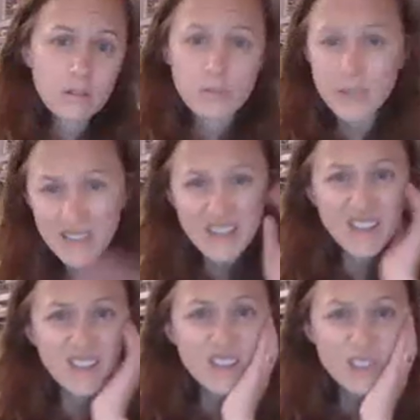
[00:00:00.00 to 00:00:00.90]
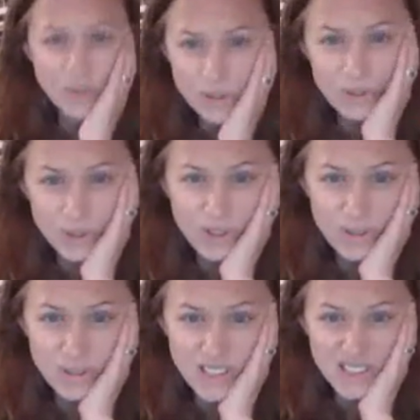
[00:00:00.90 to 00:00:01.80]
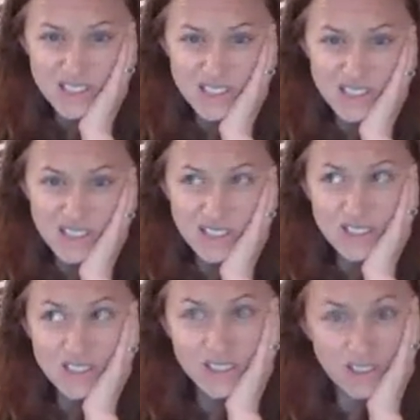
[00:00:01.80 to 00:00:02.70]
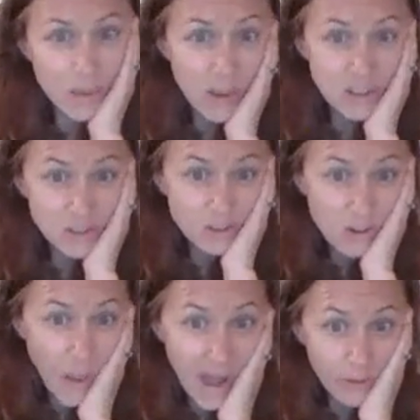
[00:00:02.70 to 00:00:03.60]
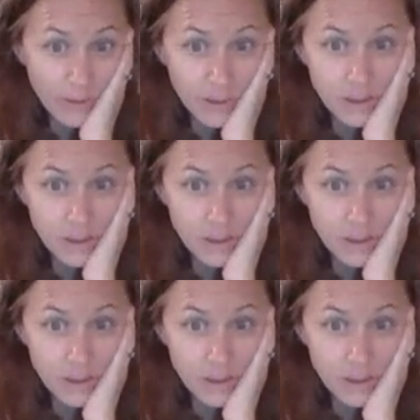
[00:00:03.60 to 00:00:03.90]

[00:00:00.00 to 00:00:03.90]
really? Are you sure they're autistic? Because, they might just grow out of